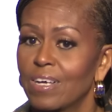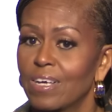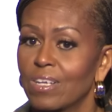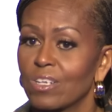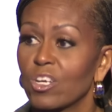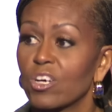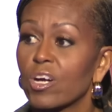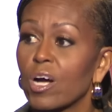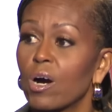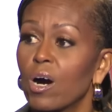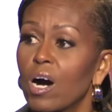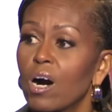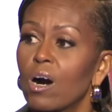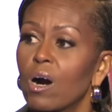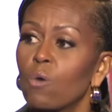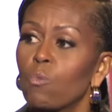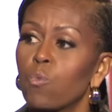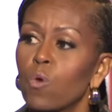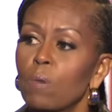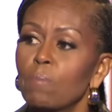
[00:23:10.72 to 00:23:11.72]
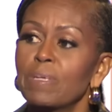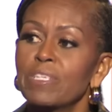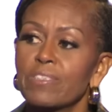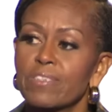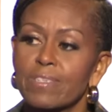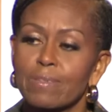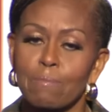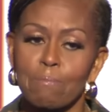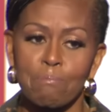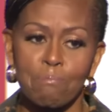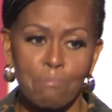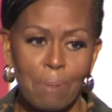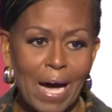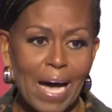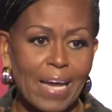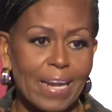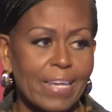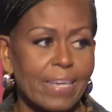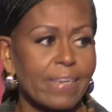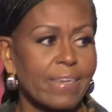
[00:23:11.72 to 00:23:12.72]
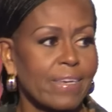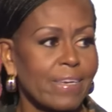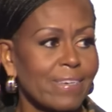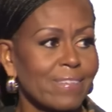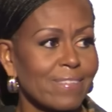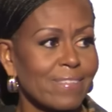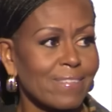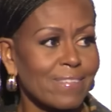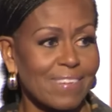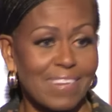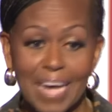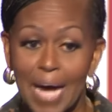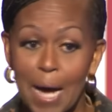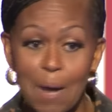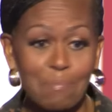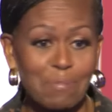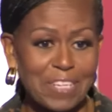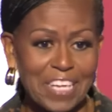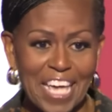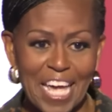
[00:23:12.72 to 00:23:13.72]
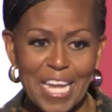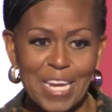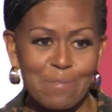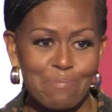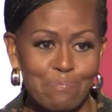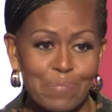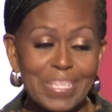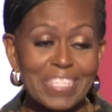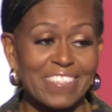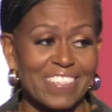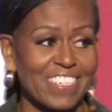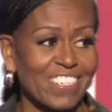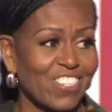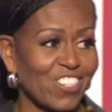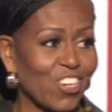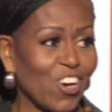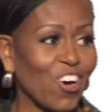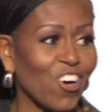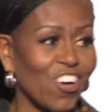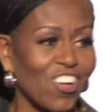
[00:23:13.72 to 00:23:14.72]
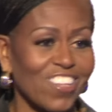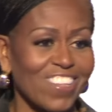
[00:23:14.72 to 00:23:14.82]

Look, a, a woman's body is complicated business, y'all.